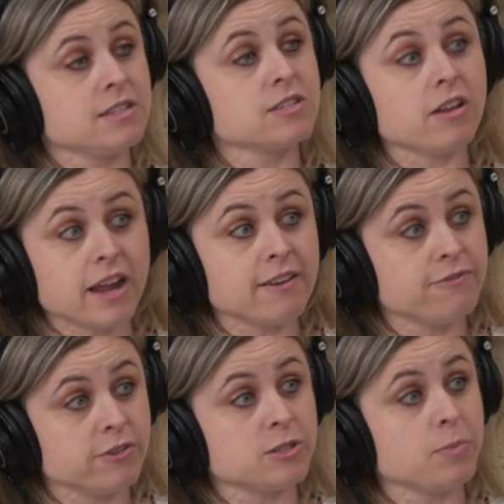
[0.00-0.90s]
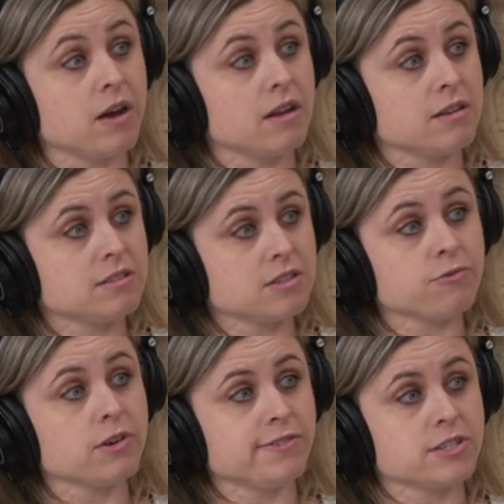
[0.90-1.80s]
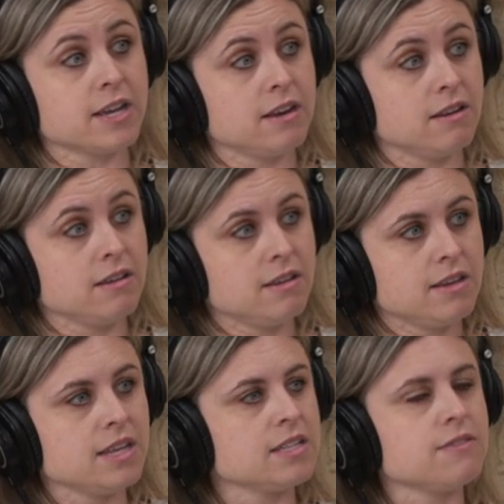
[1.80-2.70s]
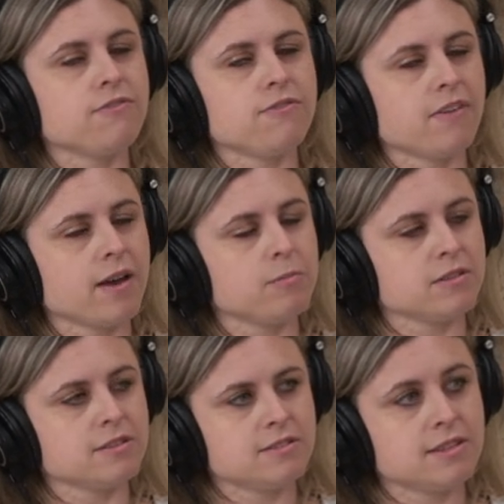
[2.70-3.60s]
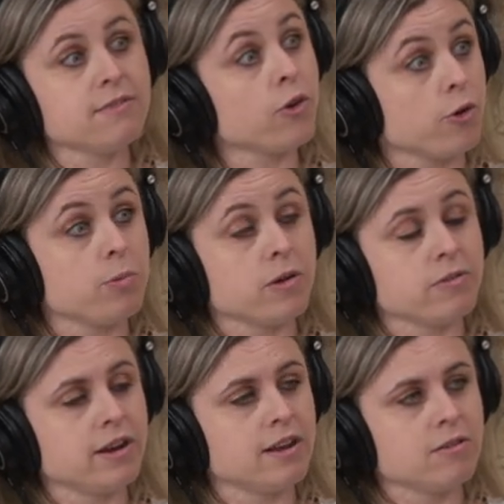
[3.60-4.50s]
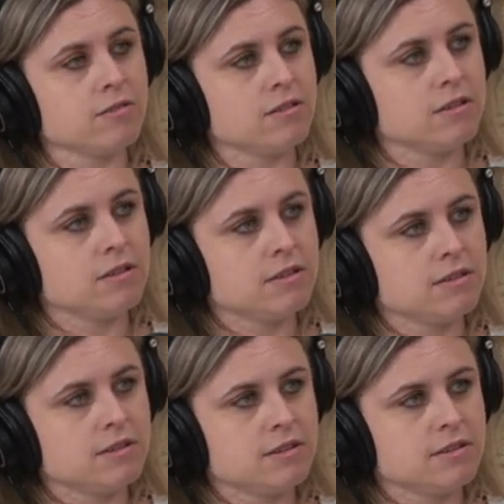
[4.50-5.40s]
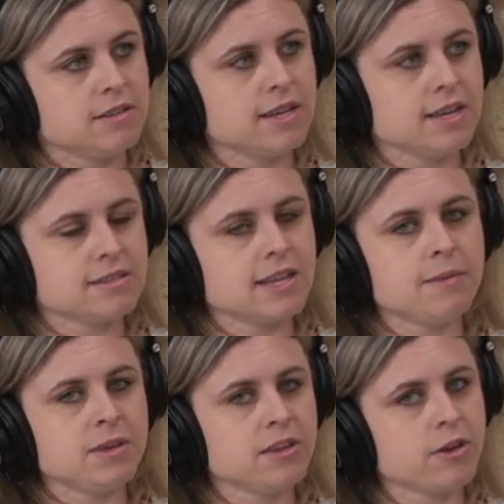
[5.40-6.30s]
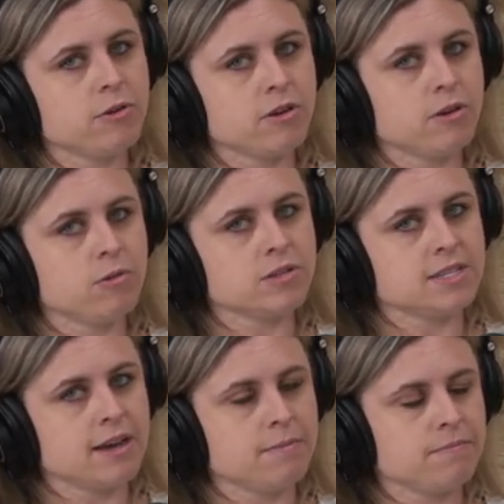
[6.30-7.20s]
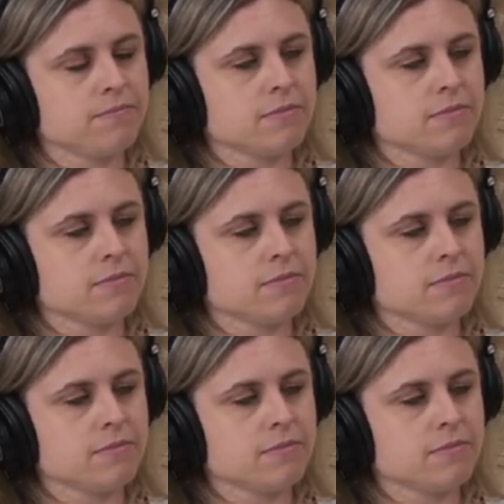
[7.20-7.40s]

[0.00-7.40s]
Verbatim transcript: It's called I Foot Spa. It's off Riverside. I've seen that. I, it's oh. fabulous. They have a Groupon right now. Ooh, Groupon. Yes, Amy and Coco. What's up?